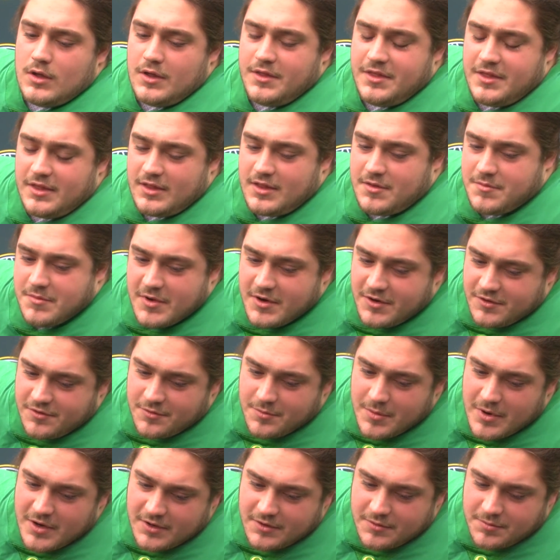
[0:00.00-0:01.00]
I think they've made
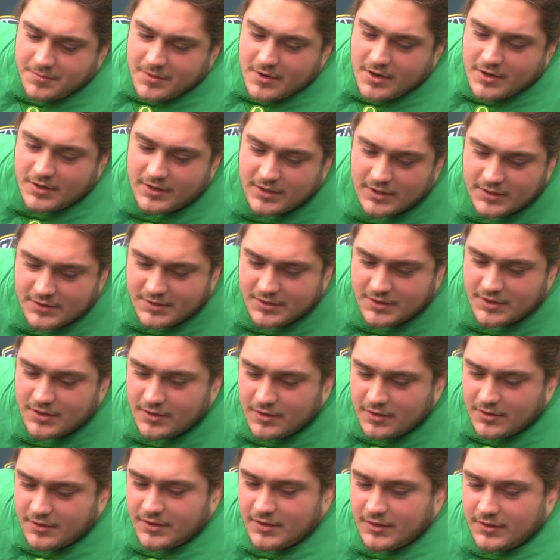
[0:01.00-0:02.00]
tremendous progress. You know,
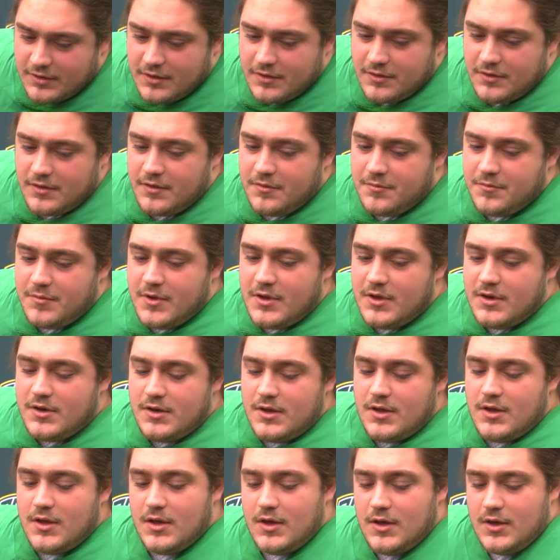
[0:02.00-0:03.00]
I think that they've made
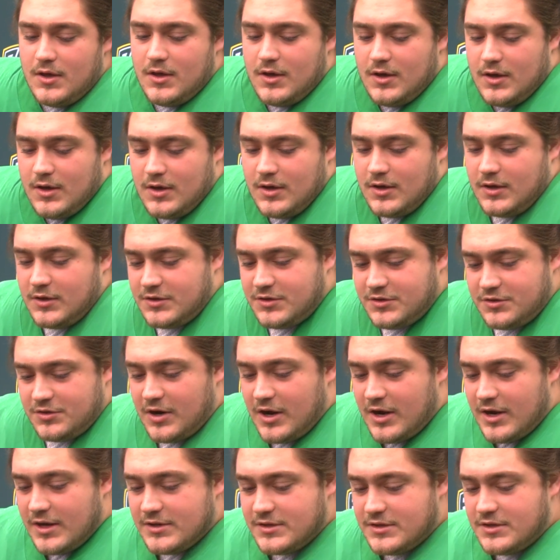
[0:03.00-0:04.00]

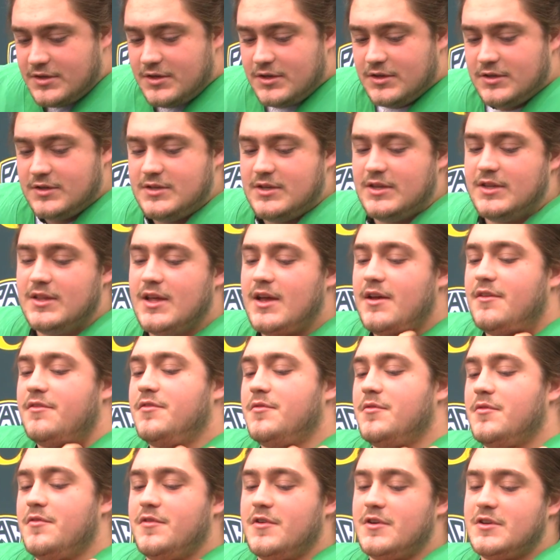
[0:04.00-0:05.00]
strides, and you can see that
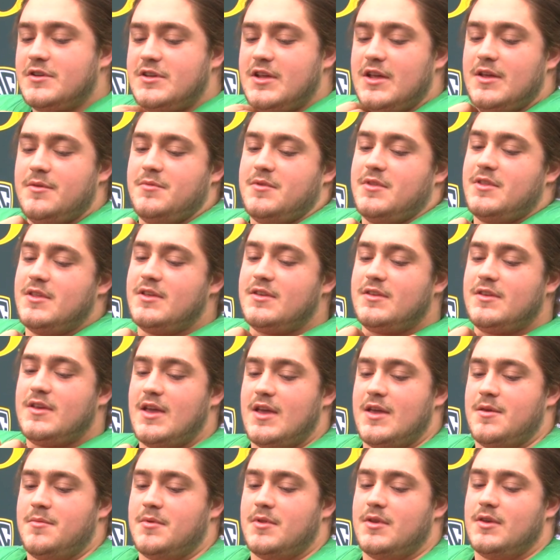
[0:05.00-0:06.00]
from the first game to this
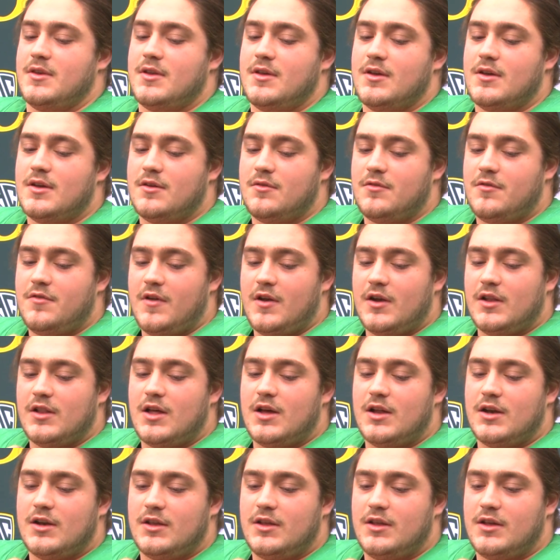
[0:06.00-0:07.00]
game. And we've had a
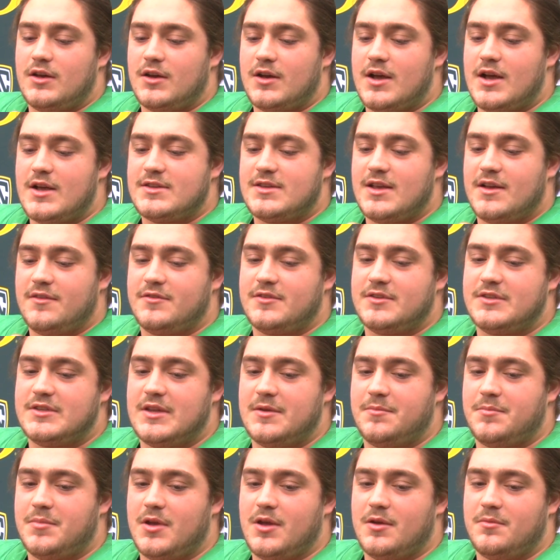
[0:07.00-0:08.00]
lot of young guys have to
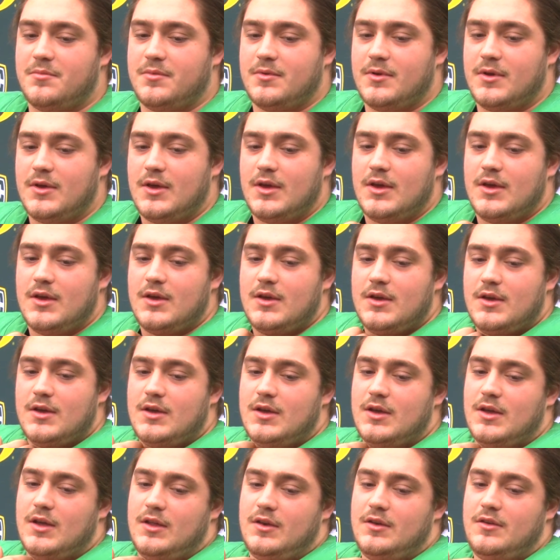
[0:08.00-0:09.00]
step up
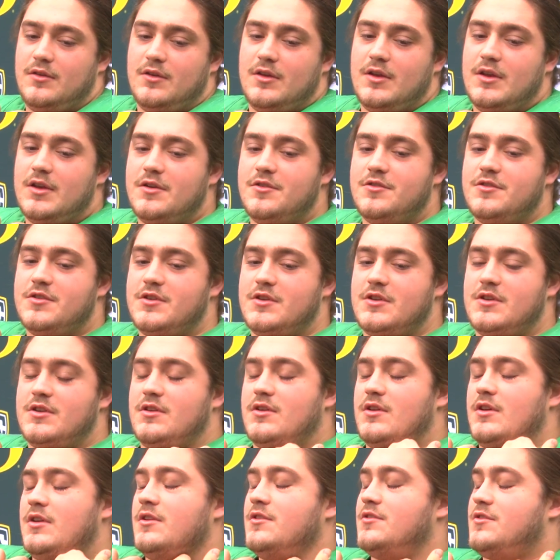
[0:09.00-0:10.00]
due
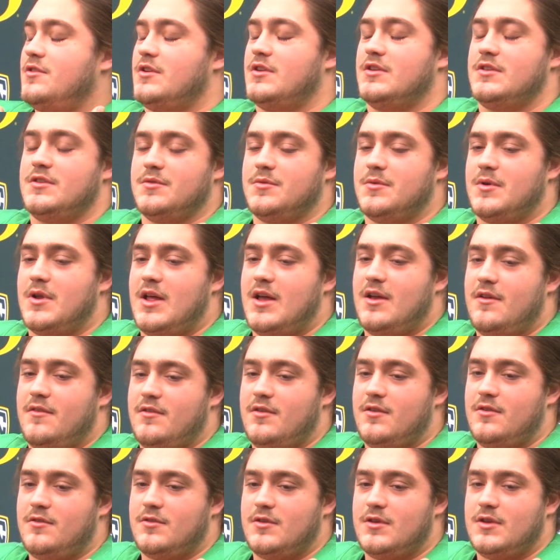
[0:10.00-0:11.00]
to injuries or what have
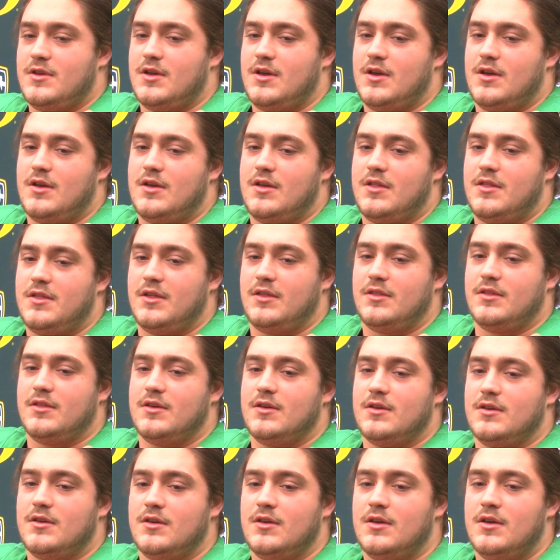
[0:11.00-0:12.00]
you. And I think
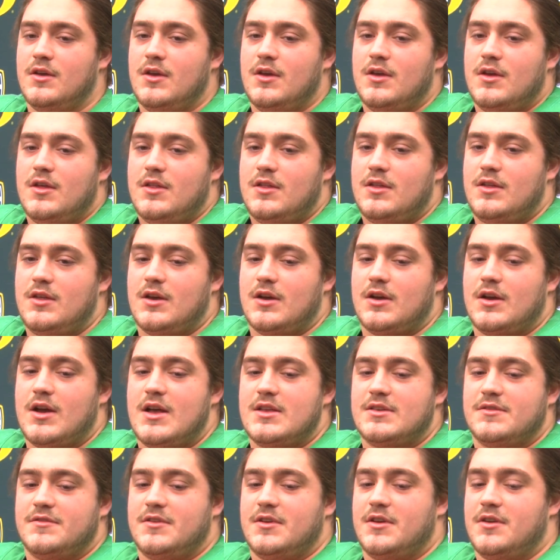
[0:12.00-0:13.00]
the young
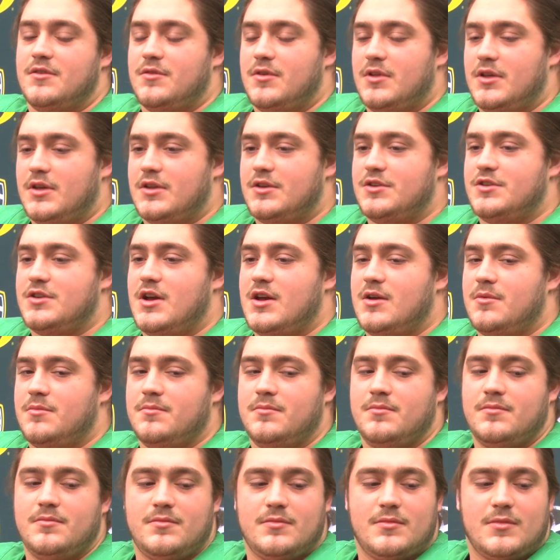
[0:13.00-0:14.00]
guys have done a really good job
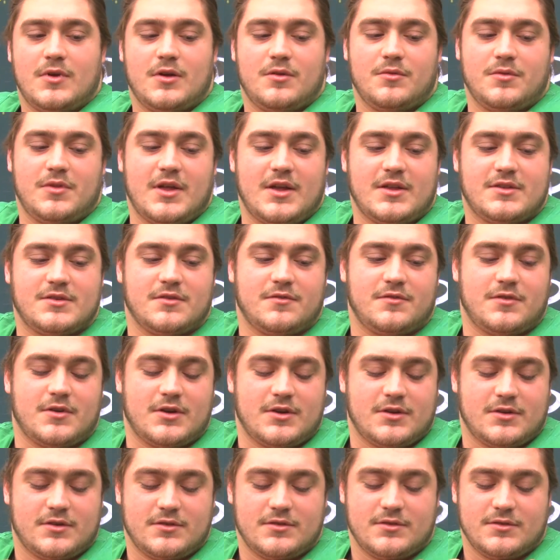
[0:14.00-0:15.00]
with that so far.